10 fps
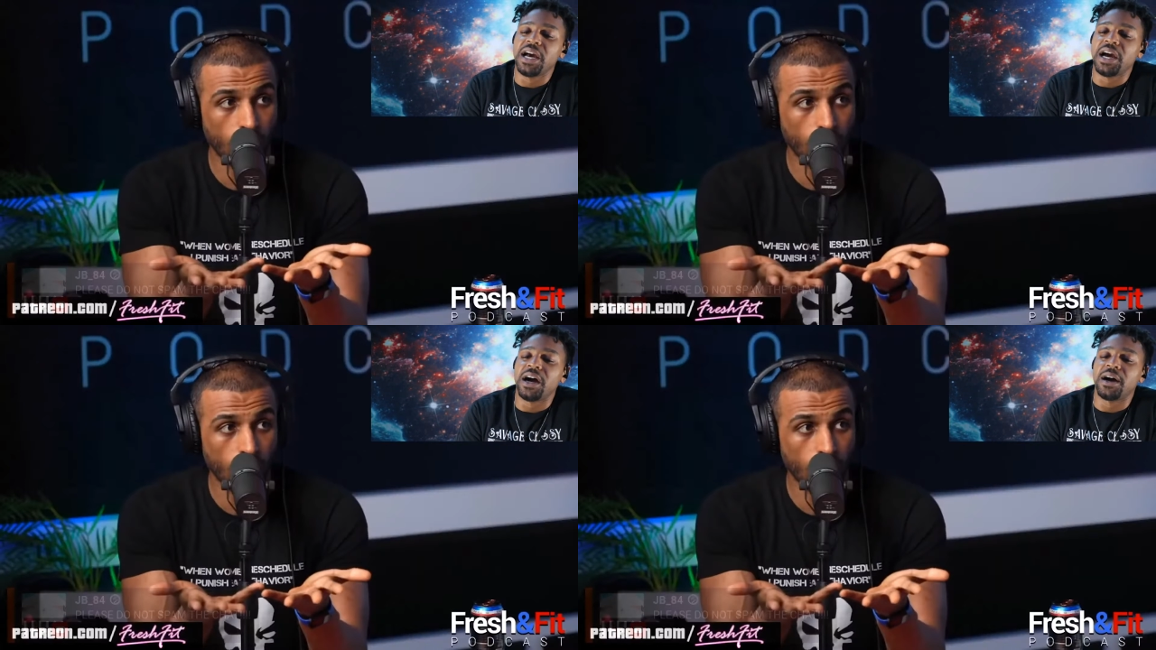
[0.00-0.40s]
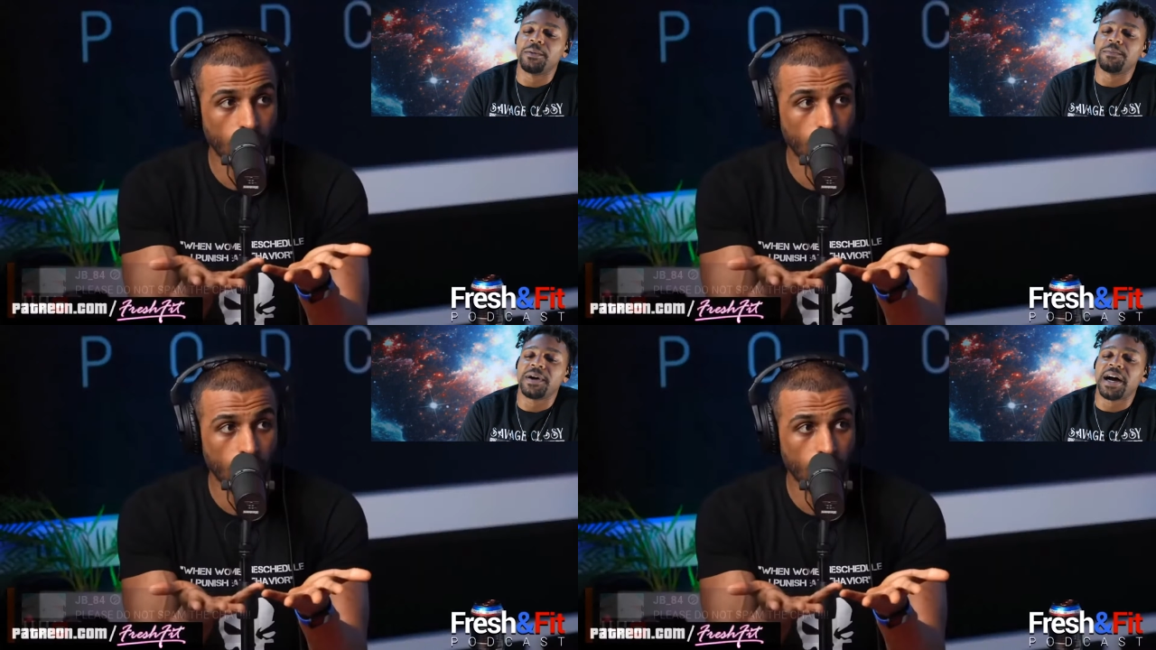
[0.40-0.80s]

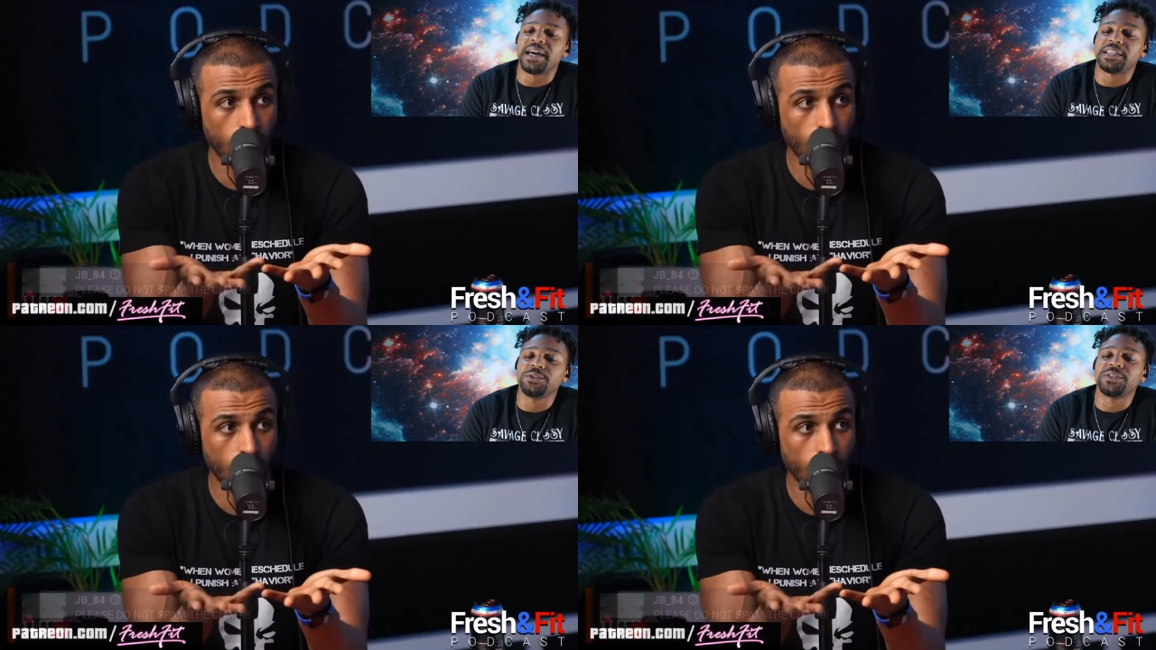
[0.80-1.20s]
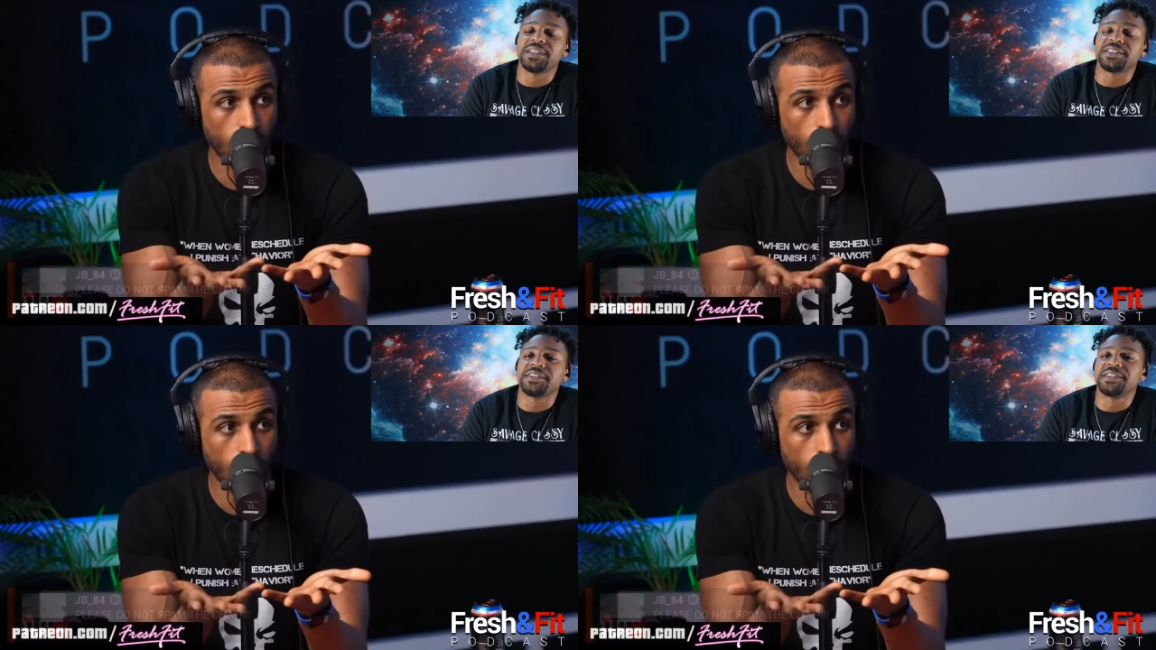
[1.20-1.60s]
Speaker 1: Um, I do
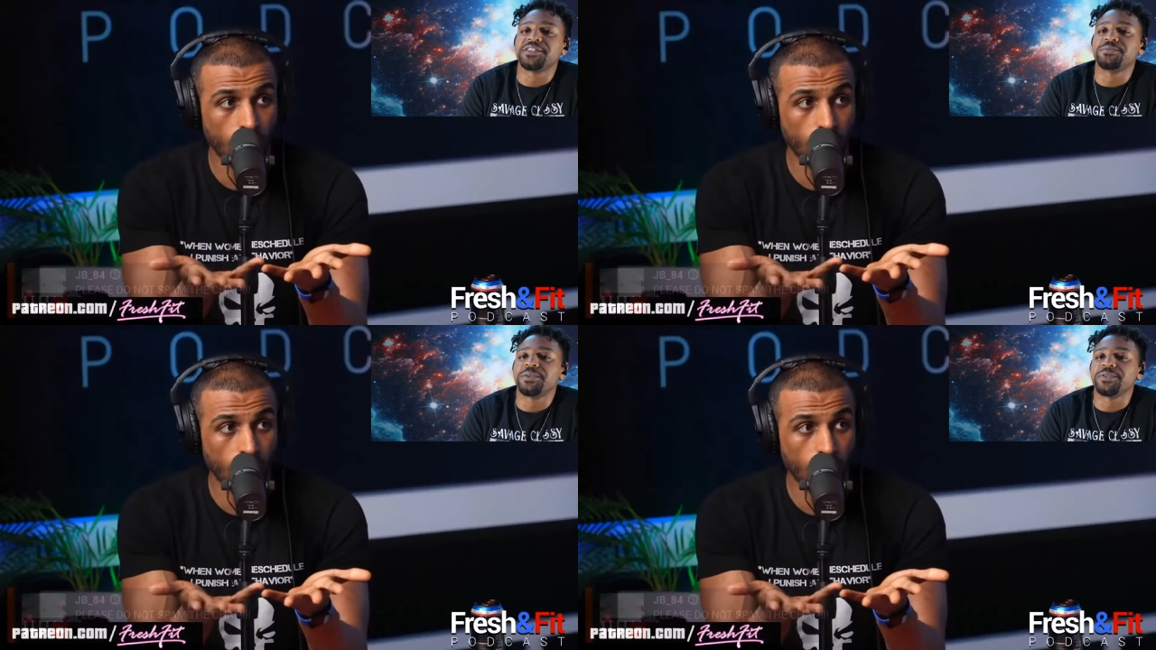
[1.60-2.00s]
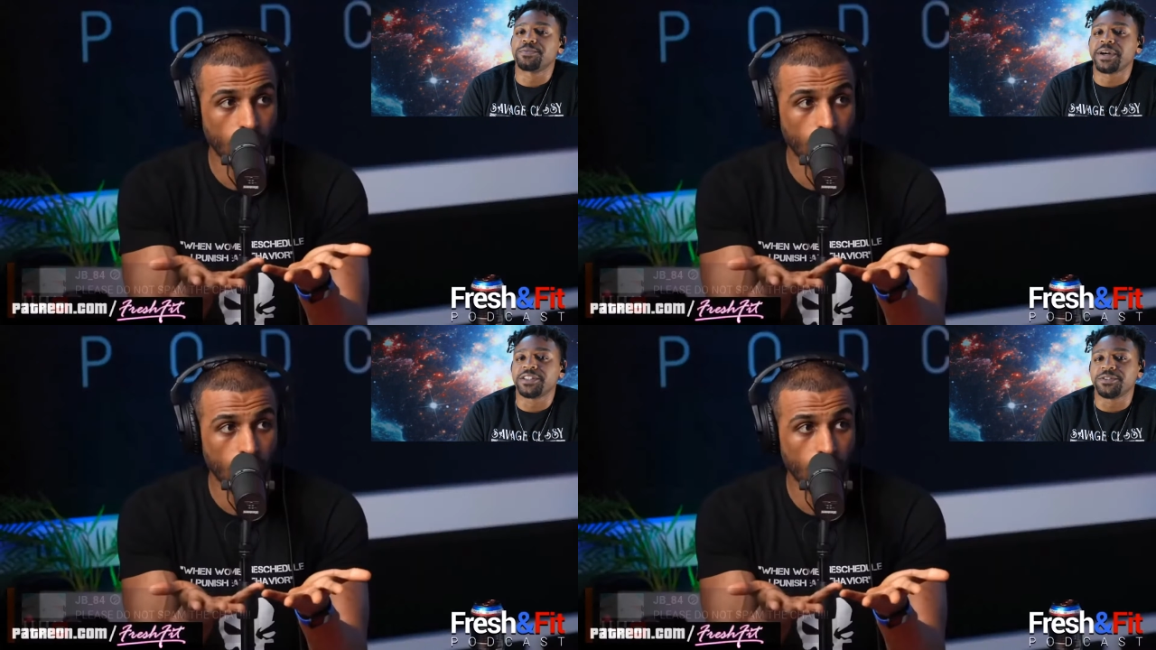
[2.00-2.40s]
think there needs to be
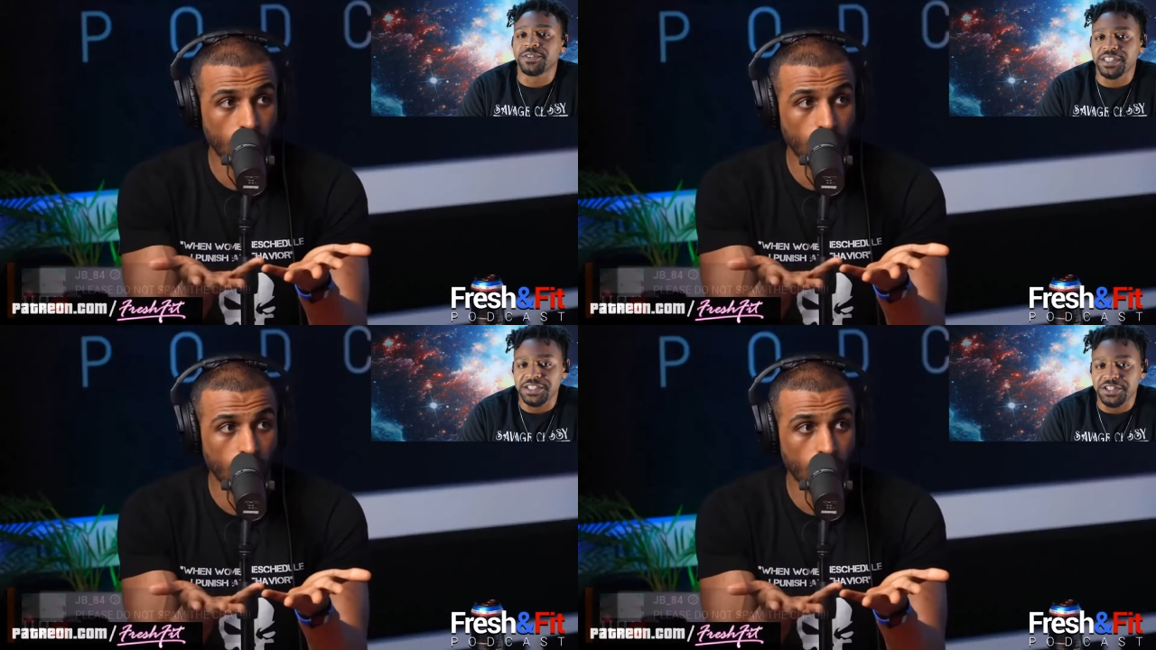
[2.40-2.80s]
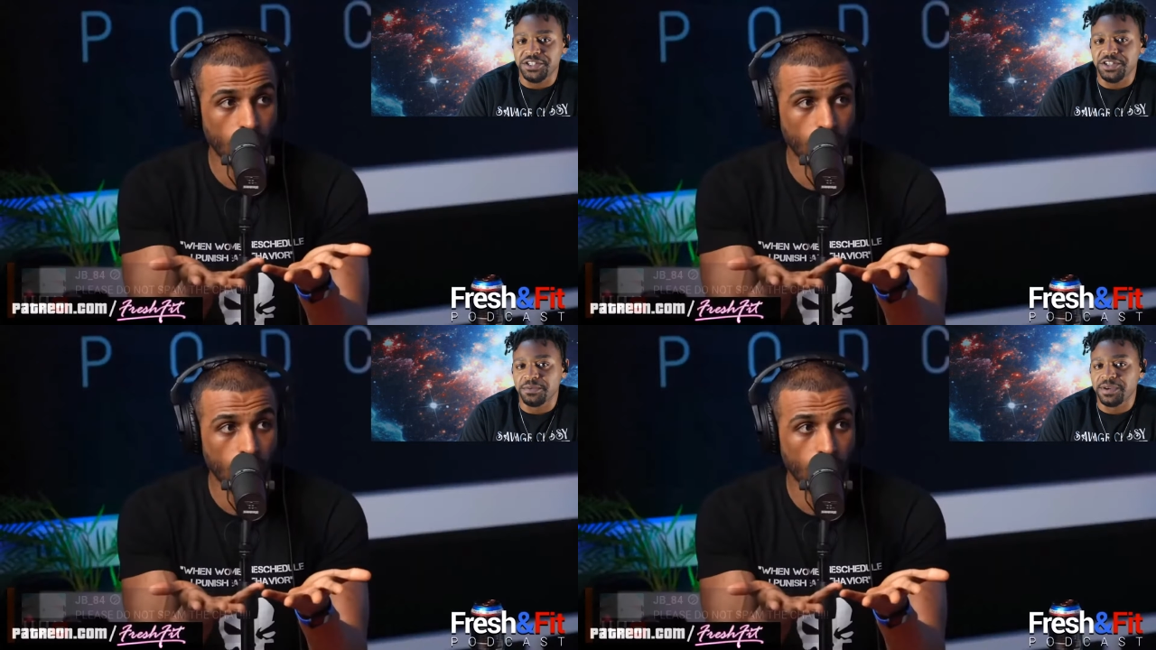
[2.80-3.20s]
respect in a
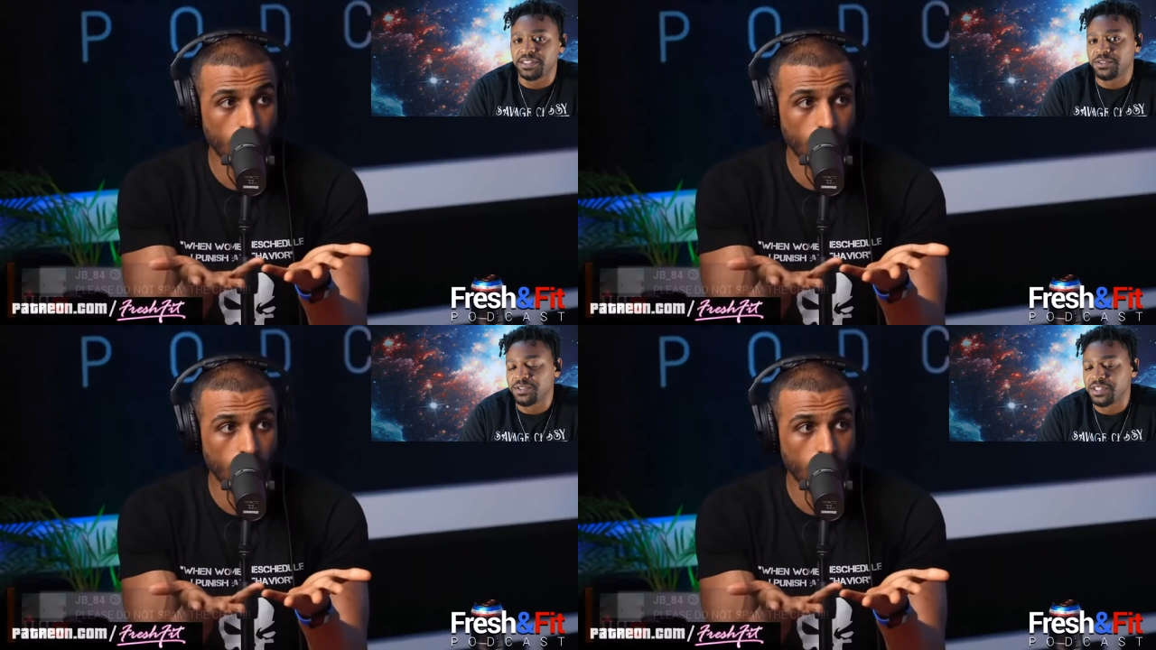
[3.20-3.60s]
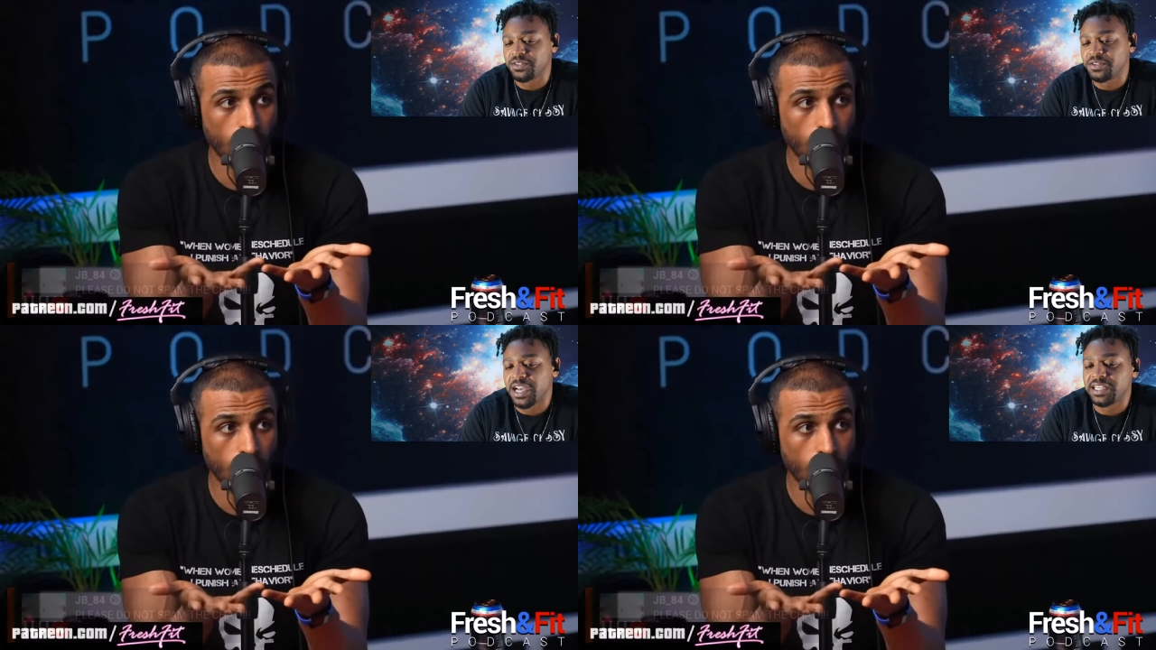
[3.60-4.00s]
relationship. I do
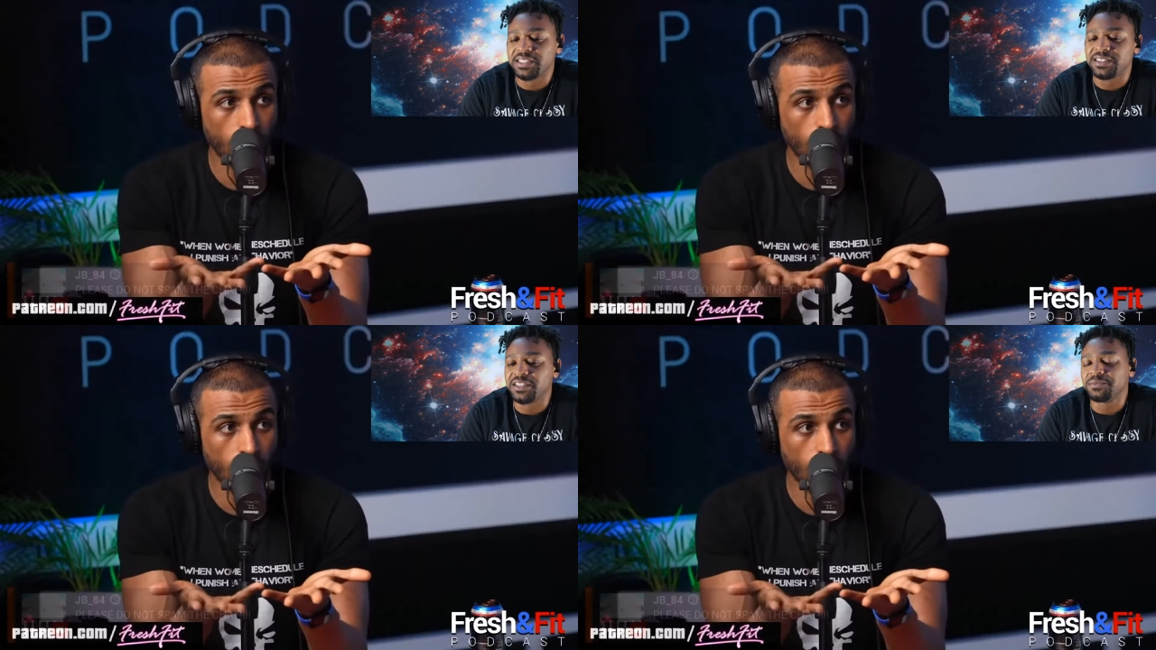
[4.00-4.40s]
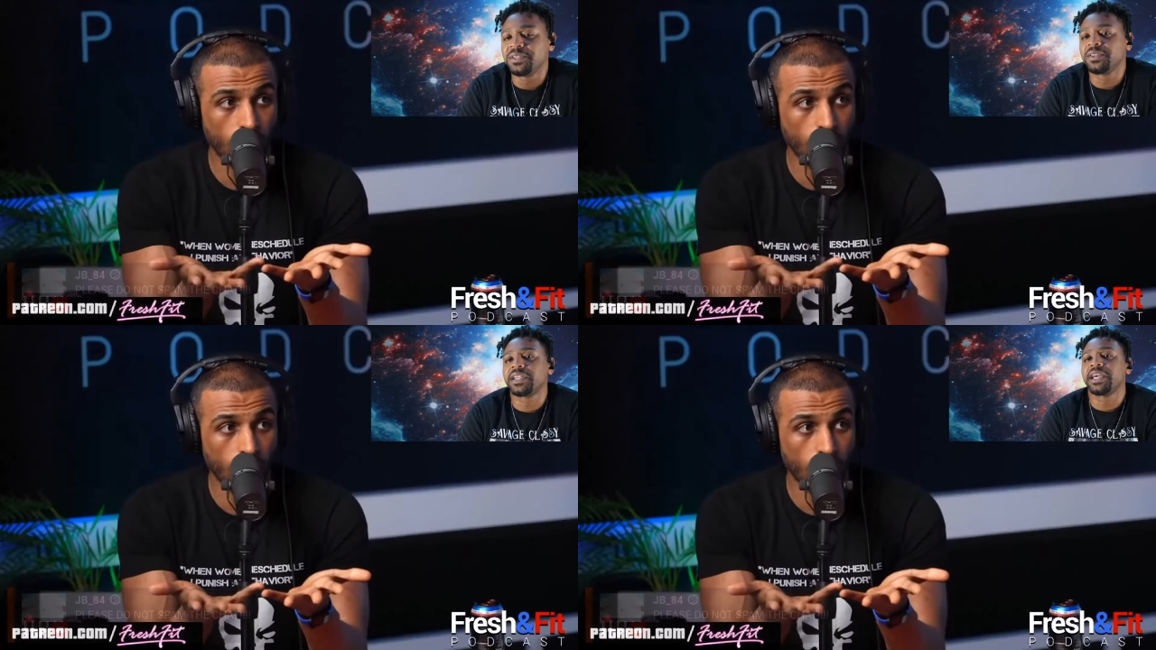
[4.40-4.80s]
think you guys need to
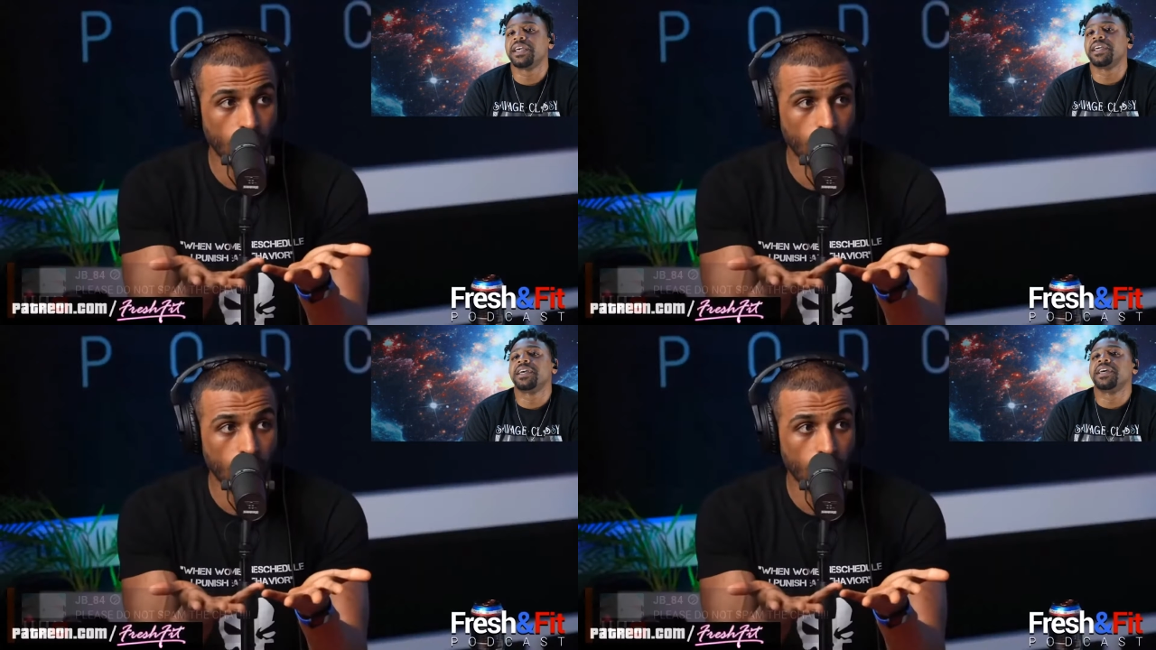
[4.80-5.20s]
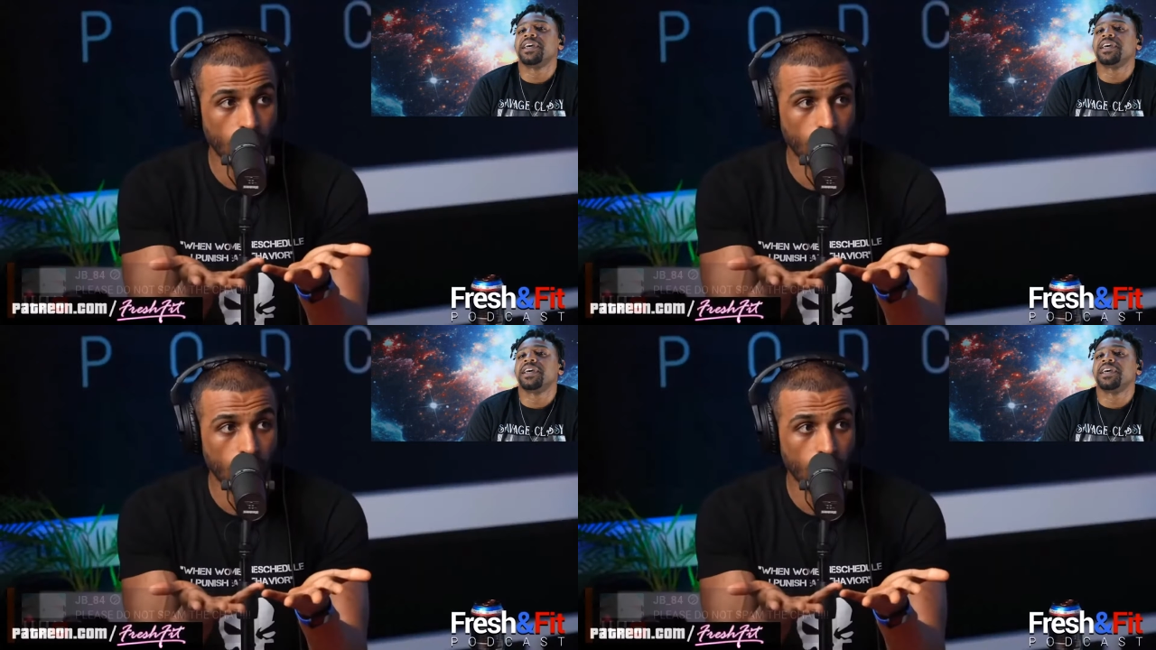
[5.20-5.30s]
communicate.